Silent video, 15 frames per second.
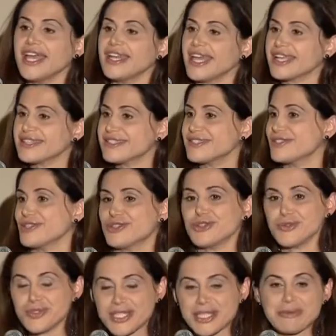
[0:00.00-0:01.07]
Next,
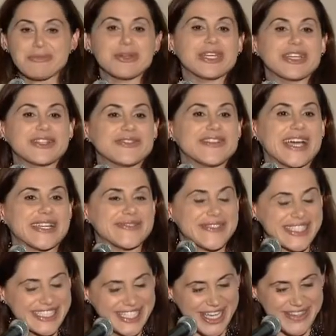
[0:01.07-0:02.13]
choosing a prenatal
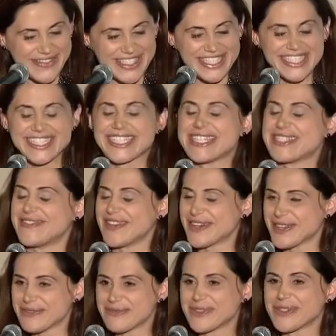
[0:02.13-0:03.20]
vitamin obviously is
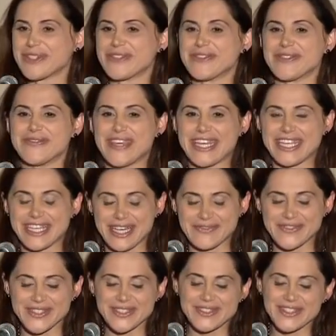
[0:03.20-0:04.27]
very important for many
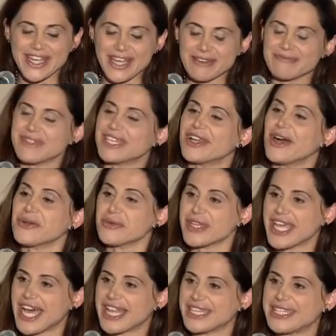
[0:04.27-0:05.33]
couples. Um, in all
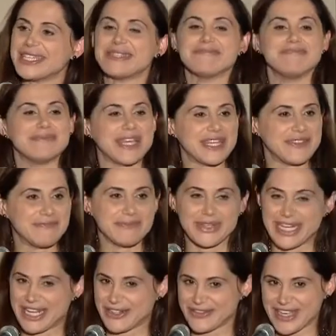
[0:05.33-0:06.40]
reality, many
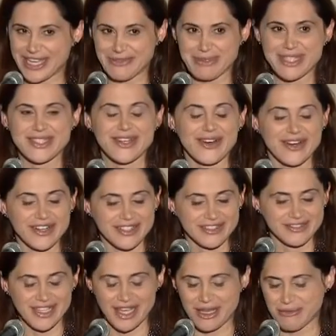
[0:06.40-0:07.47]
prenatal vitamins
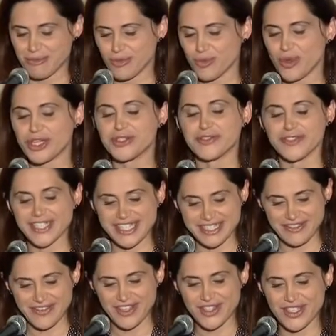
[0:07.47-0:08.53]
are um, wonderfully
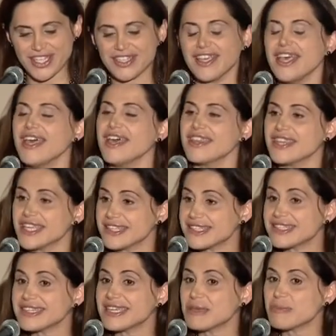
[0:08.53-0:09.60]
sufficient.
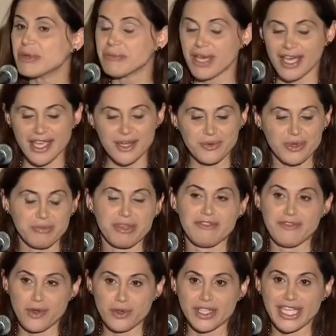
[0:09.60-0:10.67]
Things to keep in mind would be
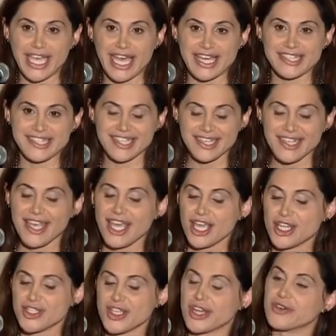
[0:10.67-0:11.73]
folic acid.
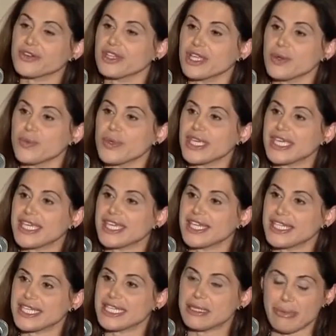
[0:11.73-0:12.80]
Generally, we
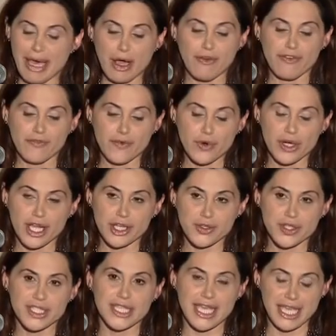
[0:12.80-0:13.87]
need about
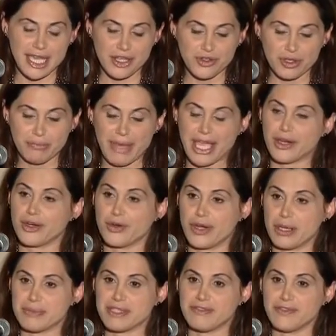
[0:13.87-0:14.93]
400 to 800
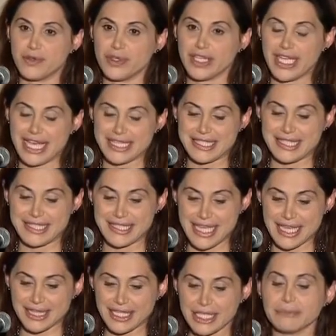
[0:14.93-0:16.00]
micrograms of folic acid
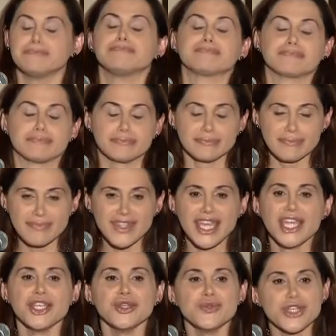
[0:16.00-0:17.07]
daily.
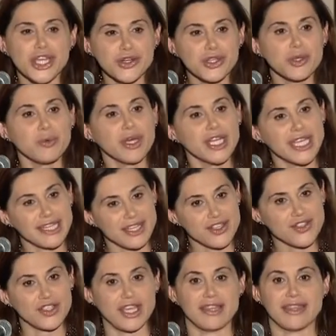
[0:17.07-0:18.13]
And you generally want to
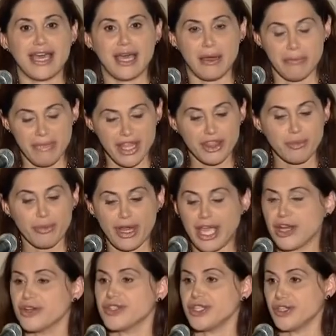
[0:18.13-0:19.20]
initiate that a month
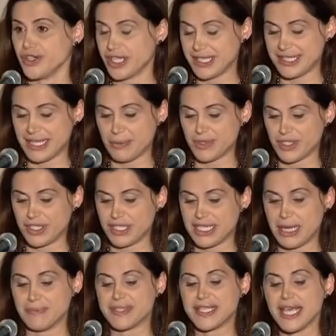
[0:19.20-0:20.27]
prior to your conception
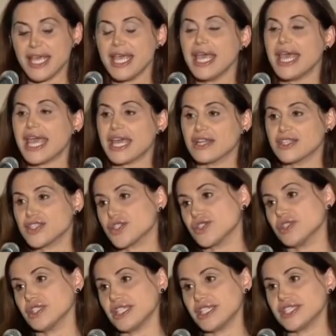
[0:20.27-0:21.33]
attempts, and
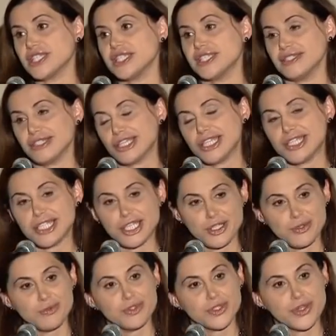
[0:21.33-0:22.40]
certainly to
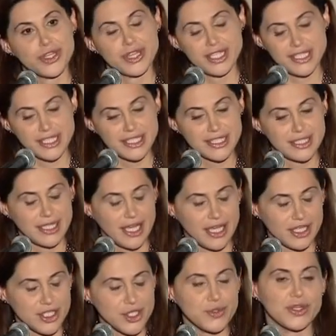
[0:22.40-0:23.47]
continue during this
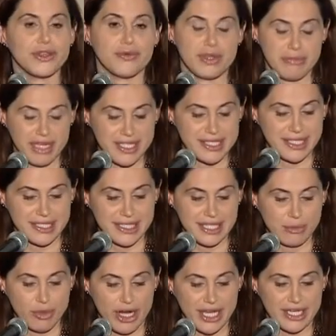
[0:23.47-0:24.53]
uh, two to three months into
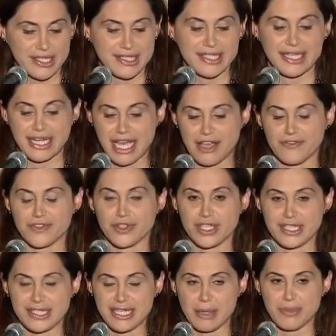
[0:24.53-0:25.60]
the pregnancy and after
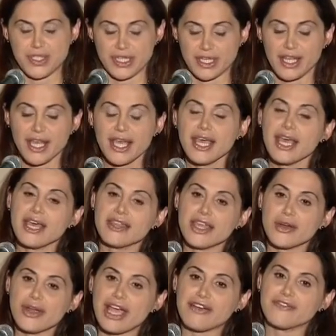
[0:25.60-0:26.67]
conception.
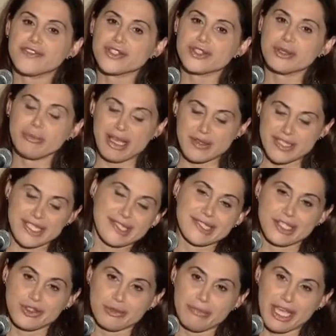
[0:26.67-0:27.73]
Thereafter, about
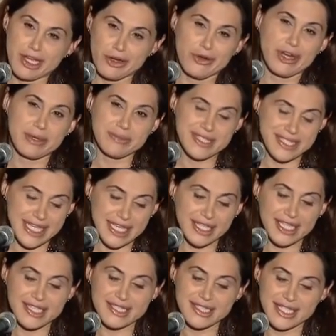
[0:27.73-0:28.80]
600 micrograms
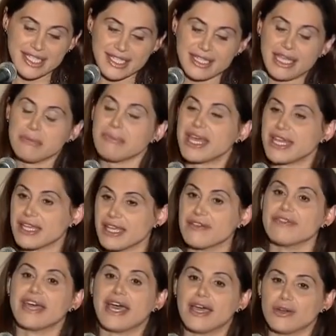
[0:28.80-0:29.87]
daily is needed, and many
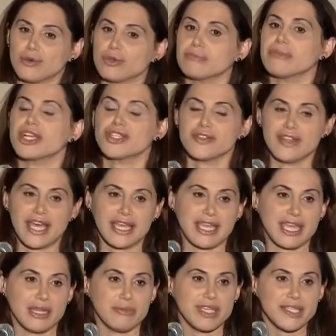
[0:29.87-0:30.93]
of that or much of that
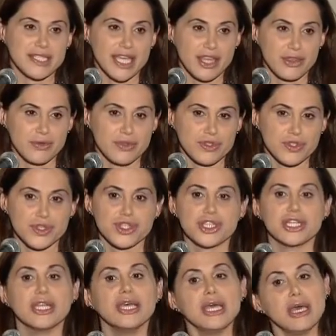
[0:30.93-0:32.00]
can be attained through
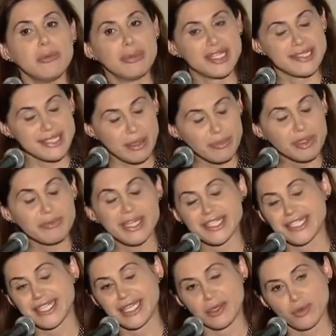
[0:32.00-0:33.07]
nutrition, but
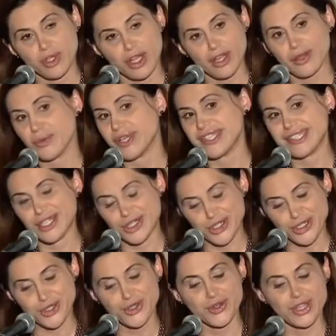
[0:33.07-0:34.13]
supplementing it will always
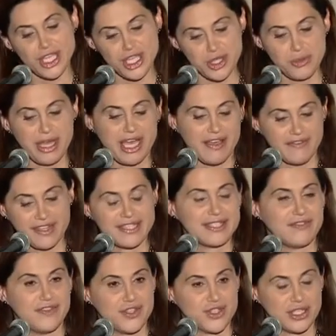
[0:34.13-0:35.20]
ensure that you have the
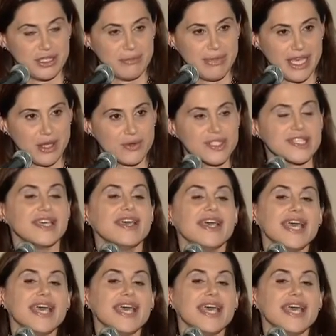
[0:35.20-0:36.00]
sufficient amount.